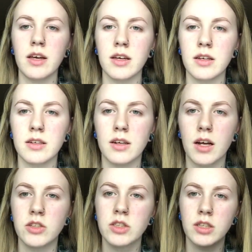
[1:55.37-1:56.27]
and
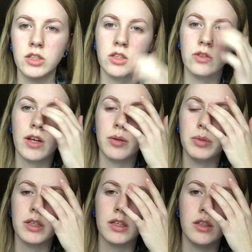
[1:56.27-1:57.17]
I just like to do
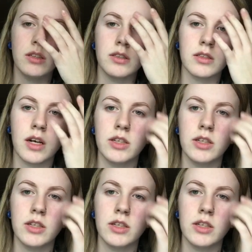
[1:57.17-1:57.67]
that because